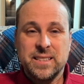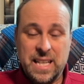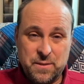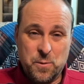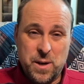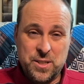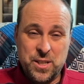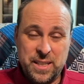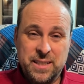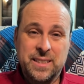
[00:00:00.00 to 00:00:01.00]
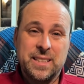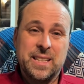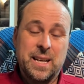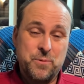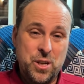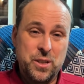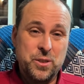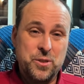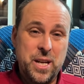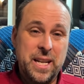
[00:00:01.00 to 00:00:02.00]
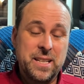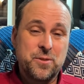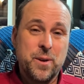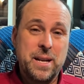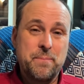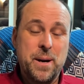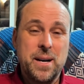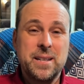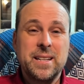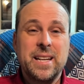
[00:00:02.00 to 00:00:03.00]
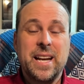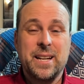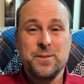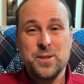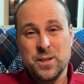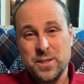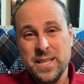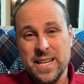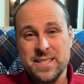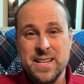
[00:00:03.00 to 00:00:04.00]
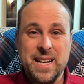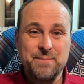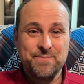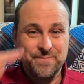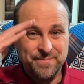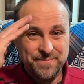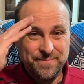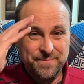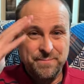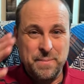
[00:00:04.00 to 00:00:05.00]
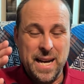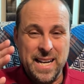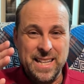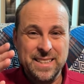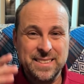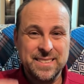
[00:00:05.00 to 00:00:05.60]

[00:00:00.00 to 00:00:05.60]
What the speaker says: Thanks for watching. I'm John, your Gen X grandpa, and I'll talk to you next time. Bye.